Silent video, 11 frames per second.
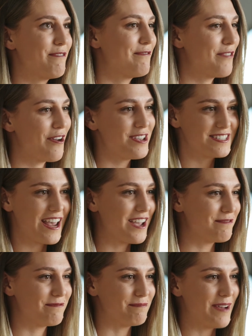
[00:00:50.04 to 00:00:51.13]
the first
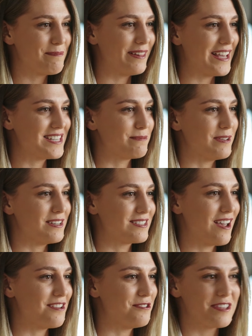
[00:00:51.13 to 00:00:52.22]
day of my
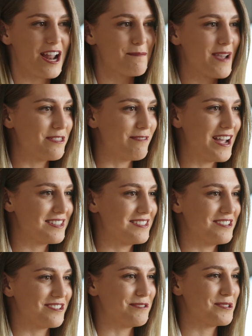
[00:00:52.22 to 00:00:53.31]
placement, I knew that I'd made the right
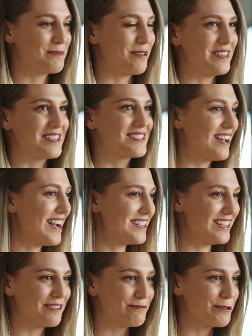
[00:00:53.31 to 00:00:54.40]
decision. It was both exciting and